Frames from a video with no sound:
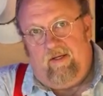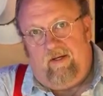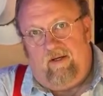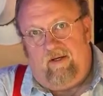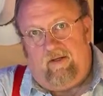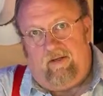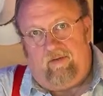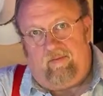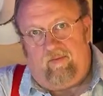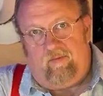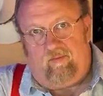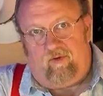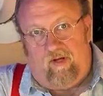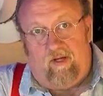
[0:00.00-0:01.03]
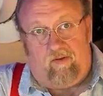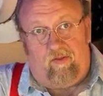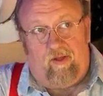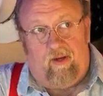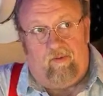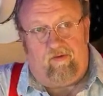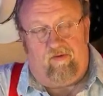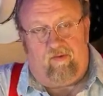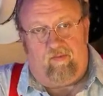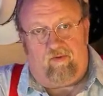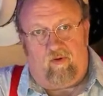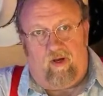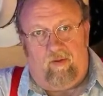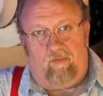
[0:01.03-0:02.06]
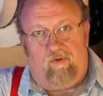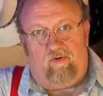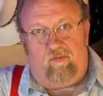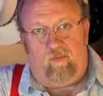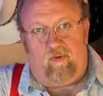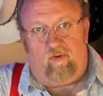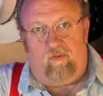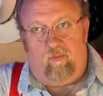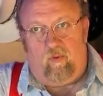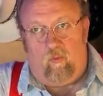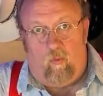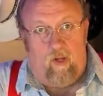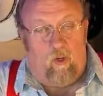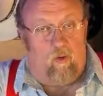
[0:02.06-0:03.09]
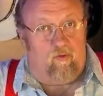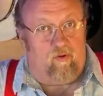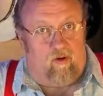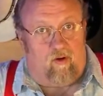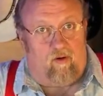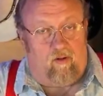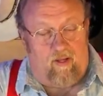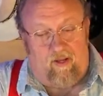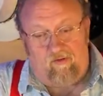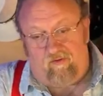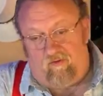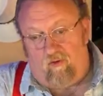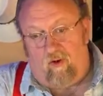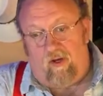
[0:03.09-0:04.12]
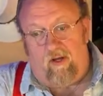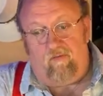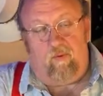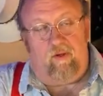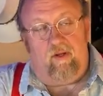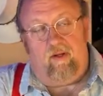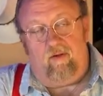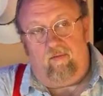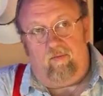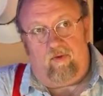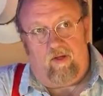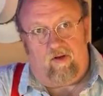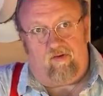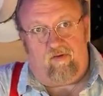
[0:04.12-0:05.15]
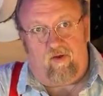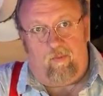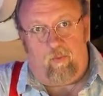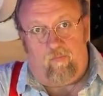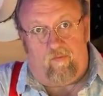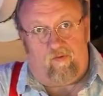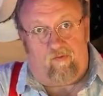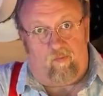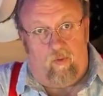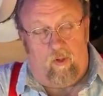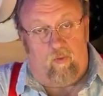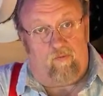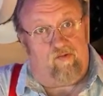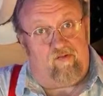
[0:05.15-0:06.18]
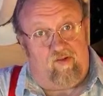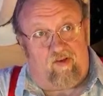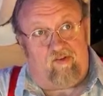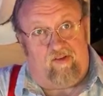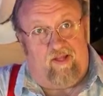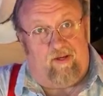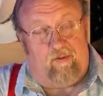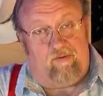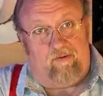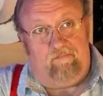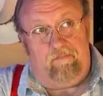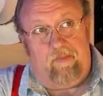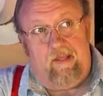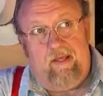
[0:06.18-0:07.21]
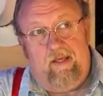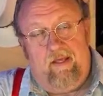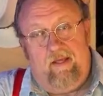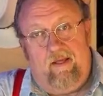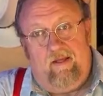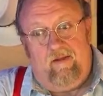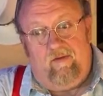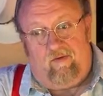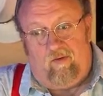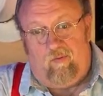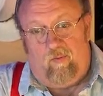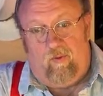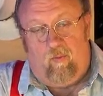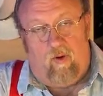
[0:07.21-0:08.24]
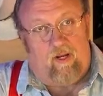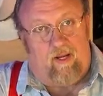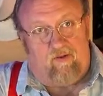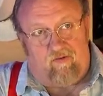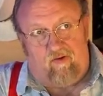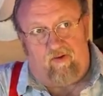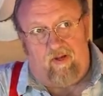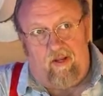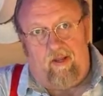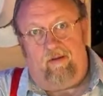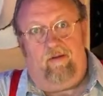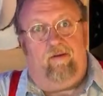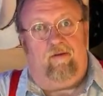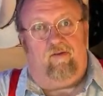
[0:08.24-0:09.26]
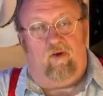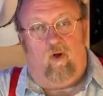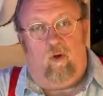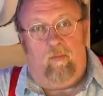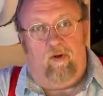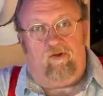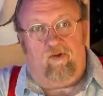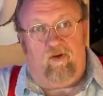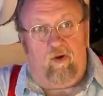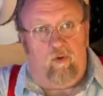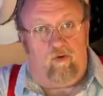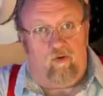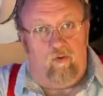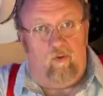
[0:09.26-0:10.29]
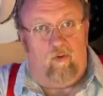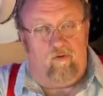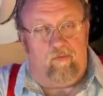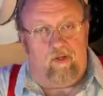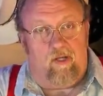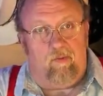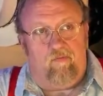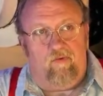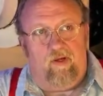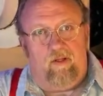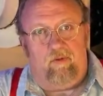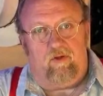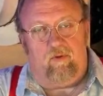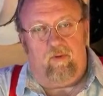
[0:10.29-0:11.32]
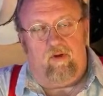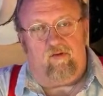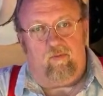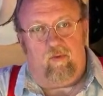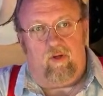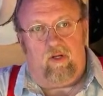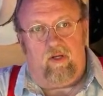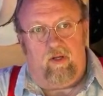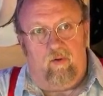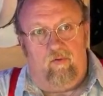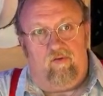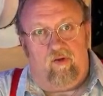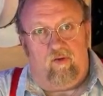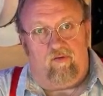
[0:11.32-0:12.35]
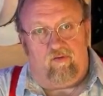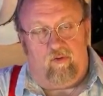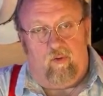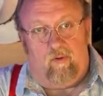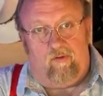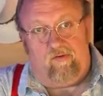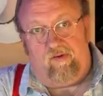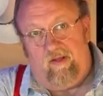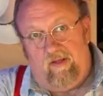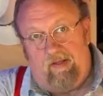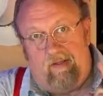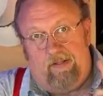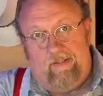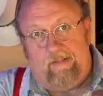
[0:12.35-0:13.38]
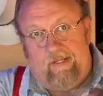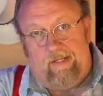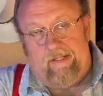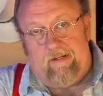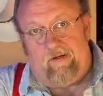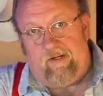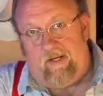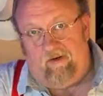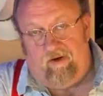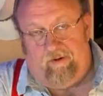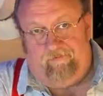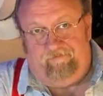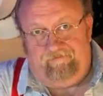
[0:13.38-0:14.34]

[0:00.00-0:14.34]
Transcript: Uh, ten thousand subscribers. We're we're well out, our last drive we did got us up over well over six thousand. So we want to get to ten because a whole bunch of new tools become available to us, and we're going to use those tools to entertain you